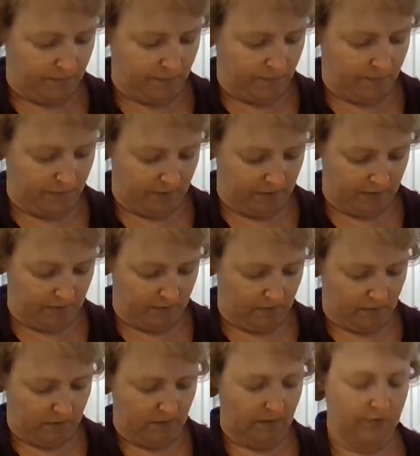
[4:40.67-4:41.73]
f,
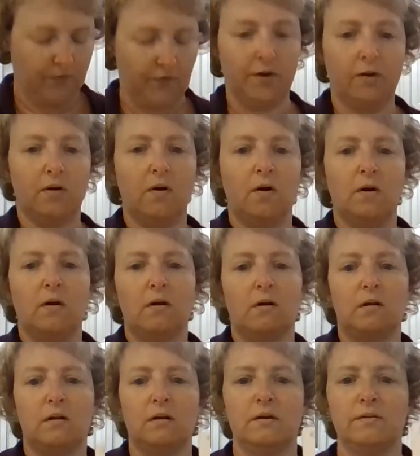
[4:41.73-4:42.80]

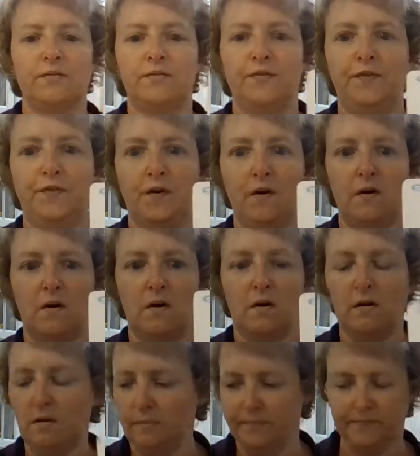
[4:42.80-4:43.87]
all,
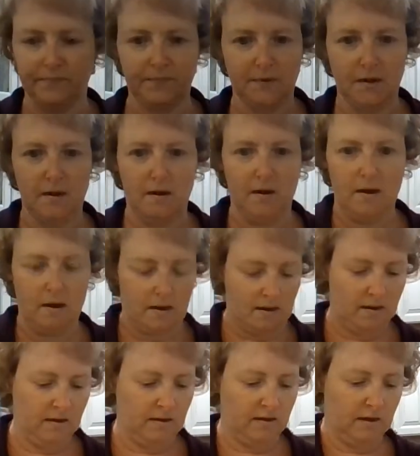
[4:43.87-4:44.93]
fall.
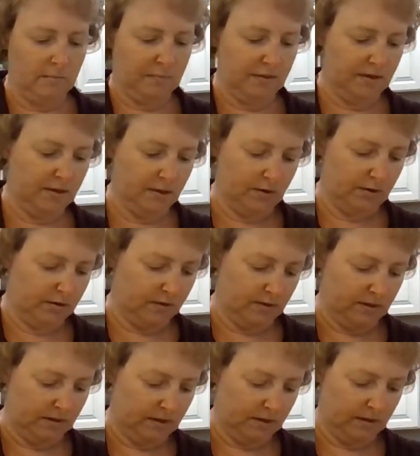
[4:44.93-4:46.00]
It could be turned
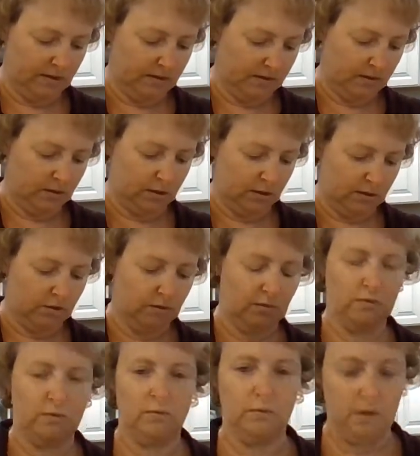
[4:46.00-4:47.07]

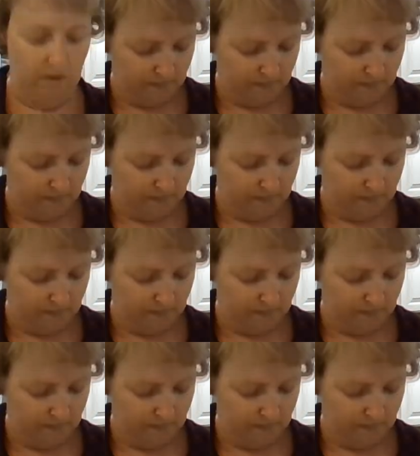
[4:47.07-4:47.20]
into